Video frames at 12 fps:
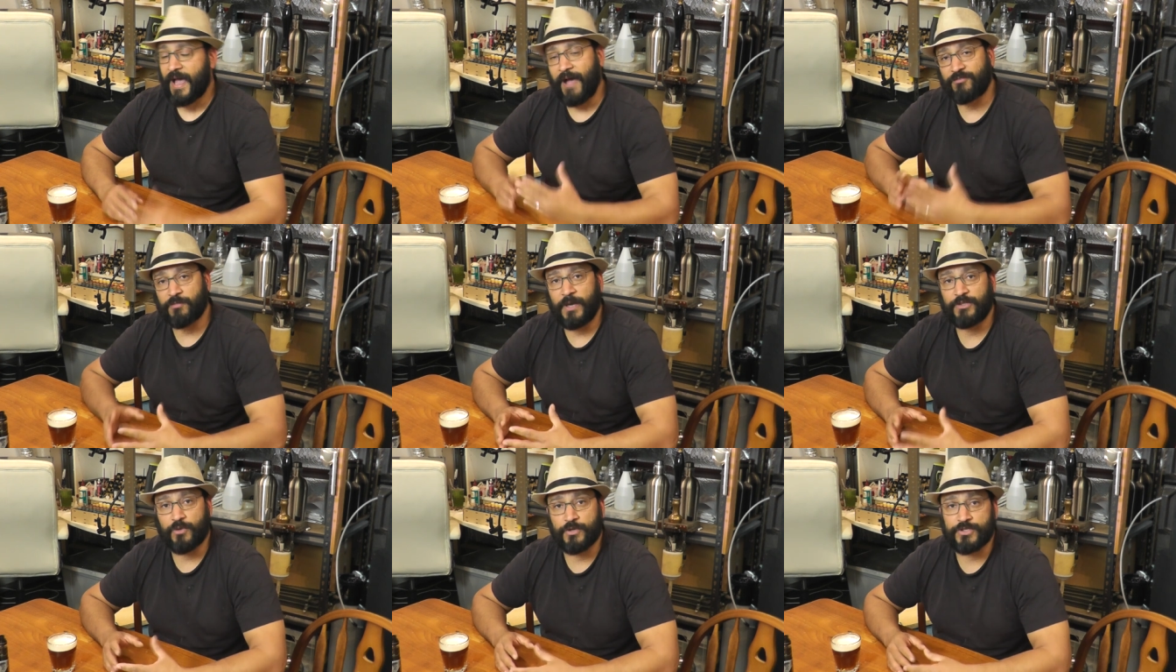After
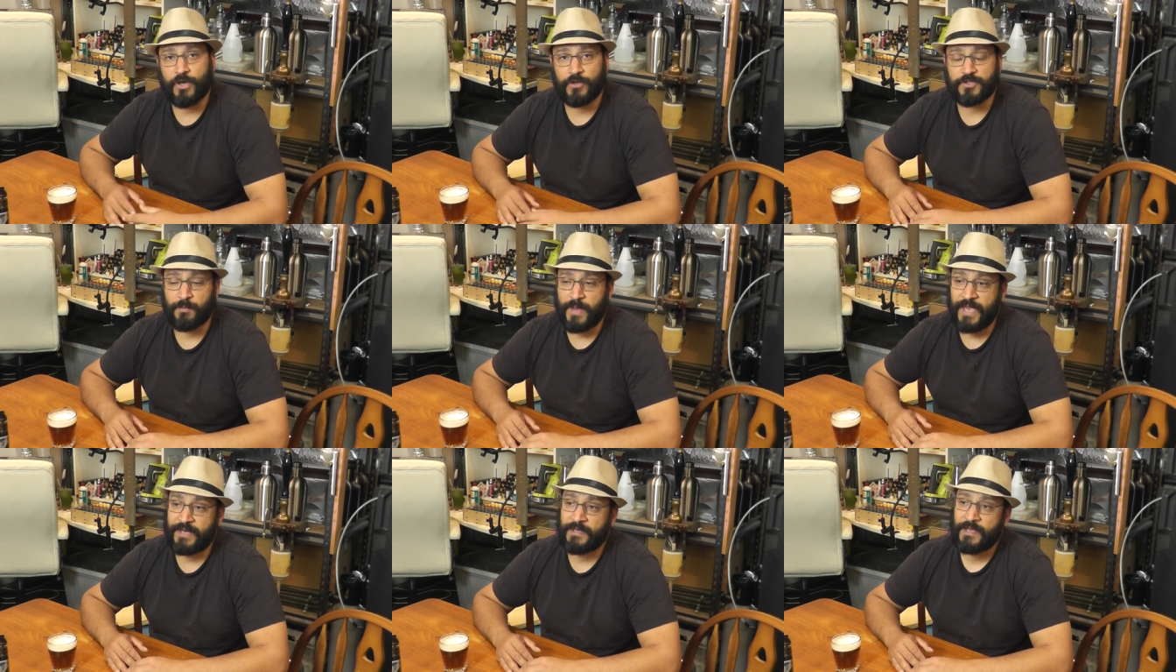my daughter's gone to
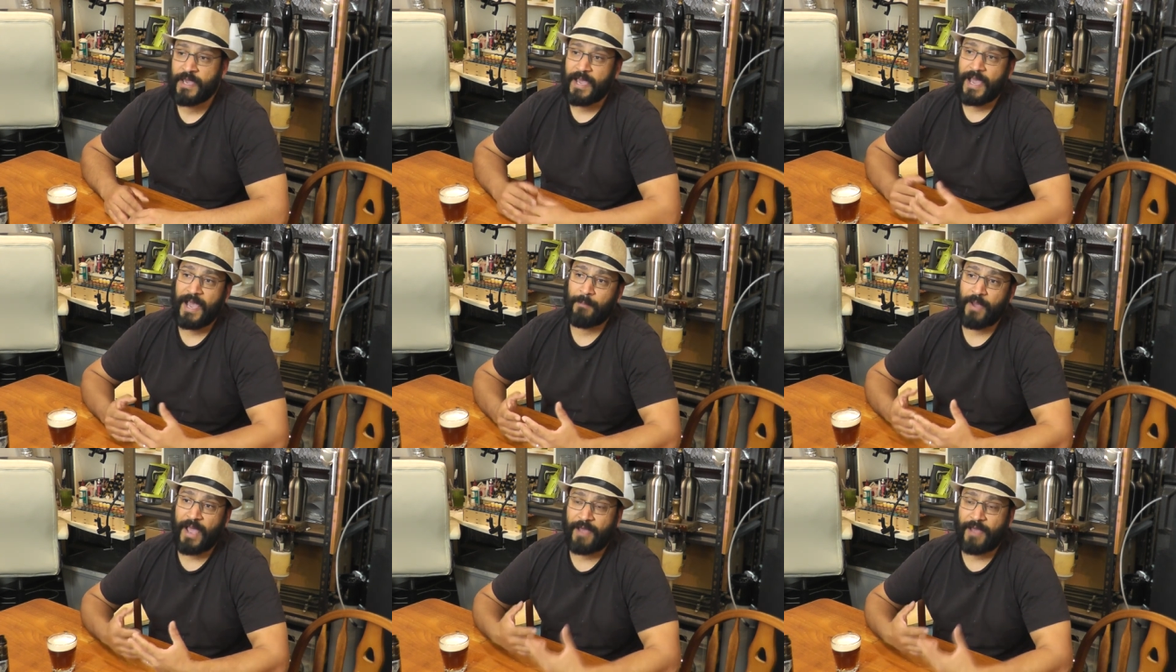bed, um,